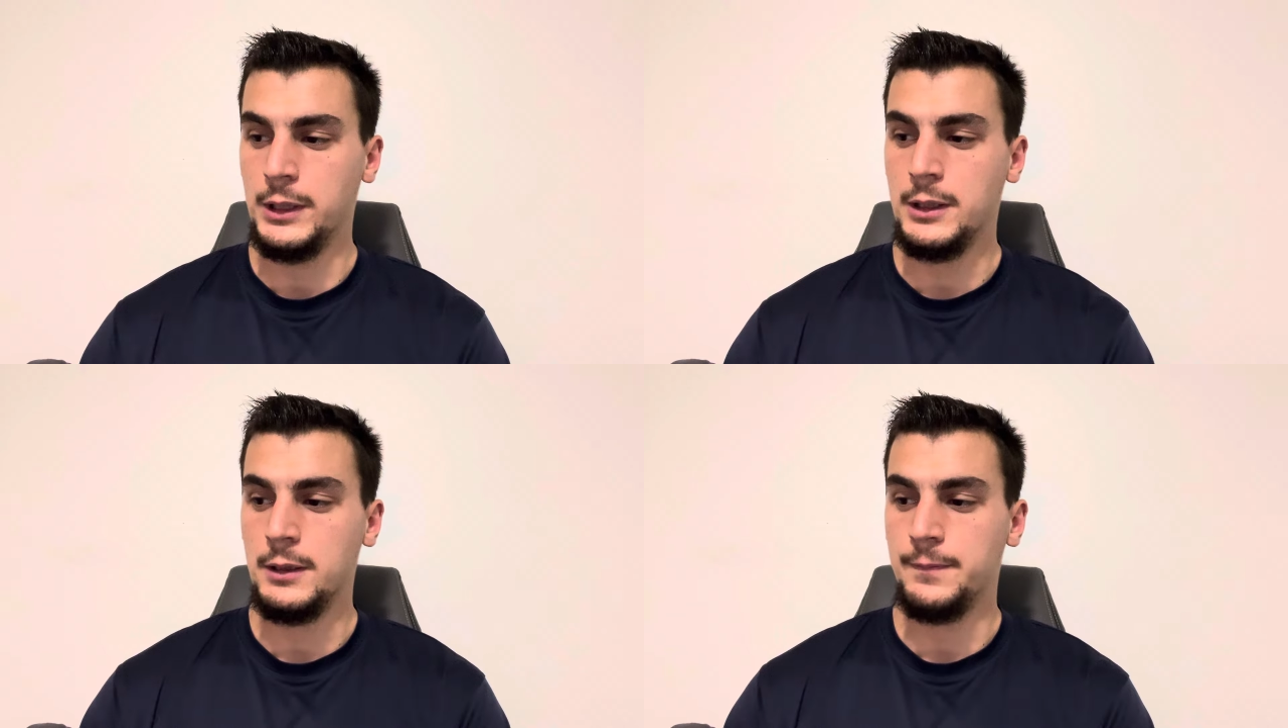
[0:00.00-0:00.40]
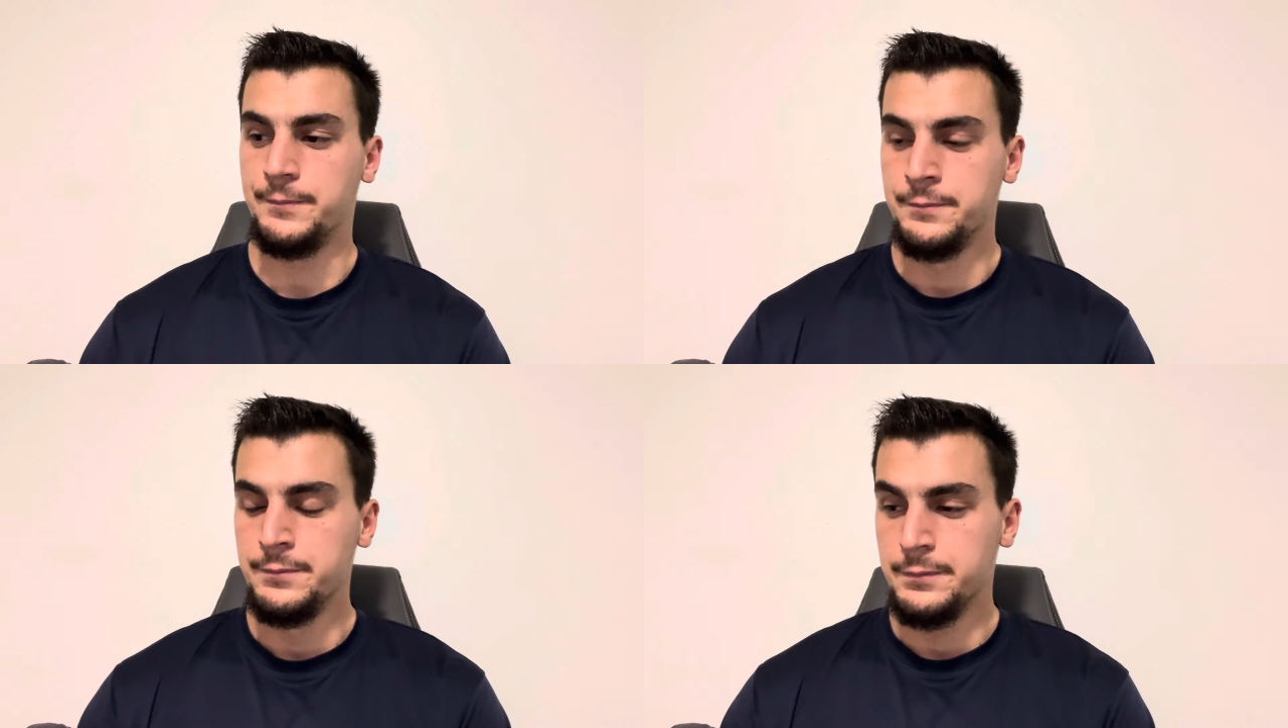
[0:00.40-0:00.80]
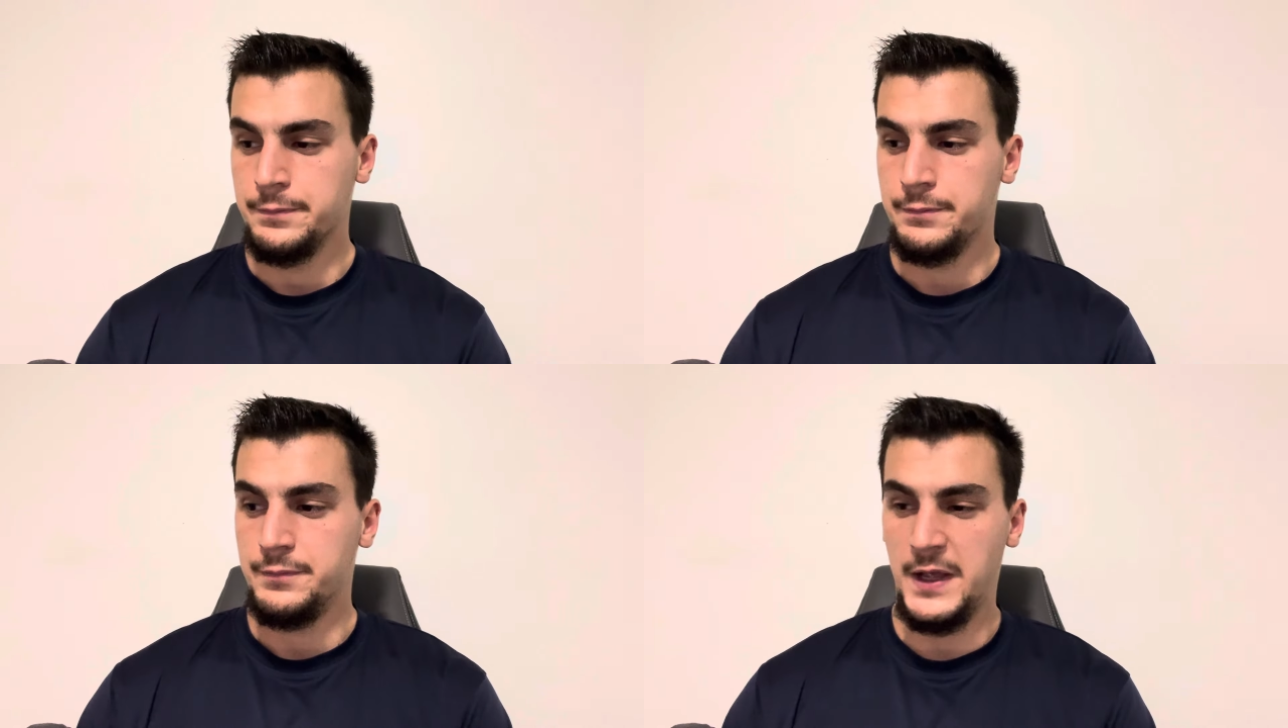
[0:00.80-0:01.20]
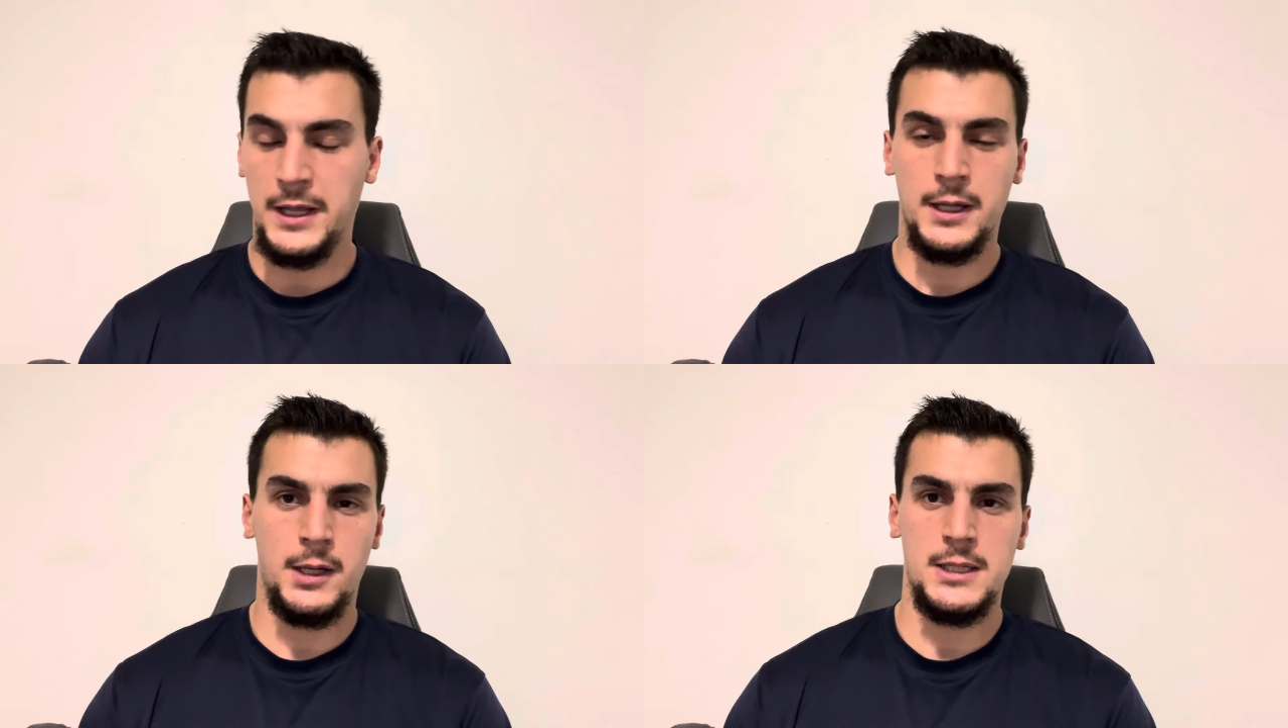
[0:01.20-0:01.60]
it
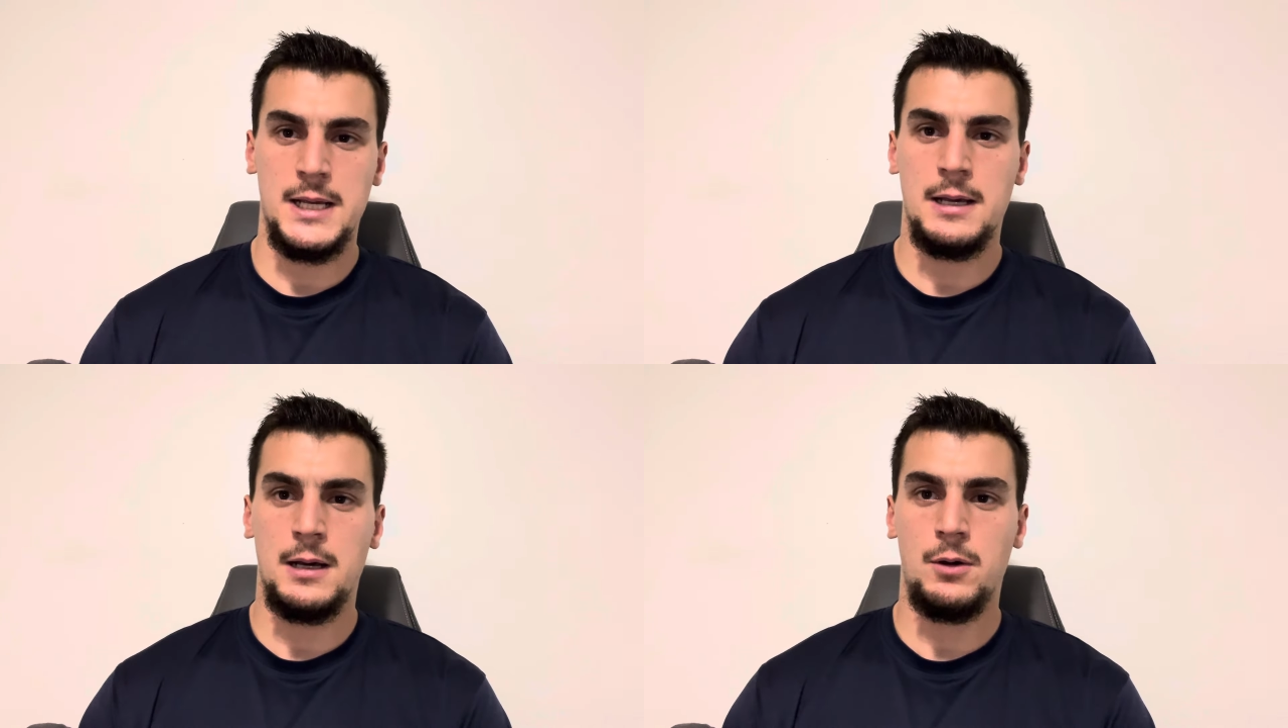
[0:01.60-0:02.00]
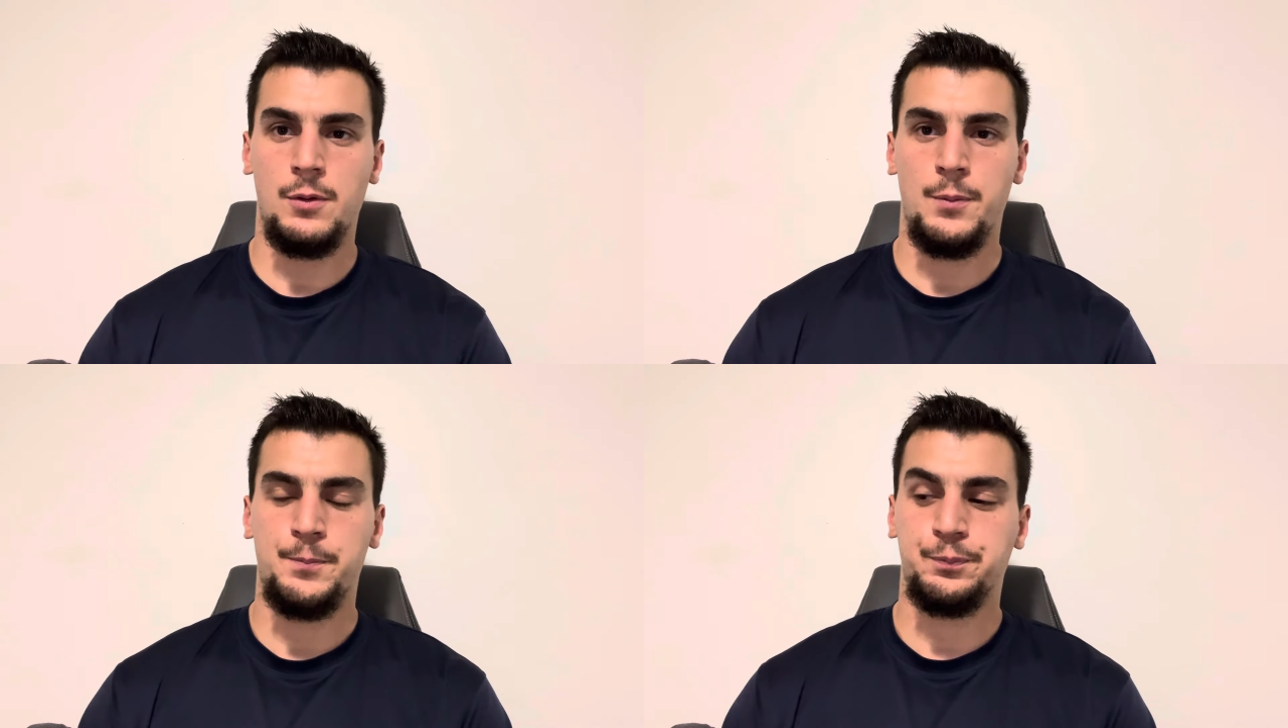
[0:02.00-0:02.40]
day in and day out,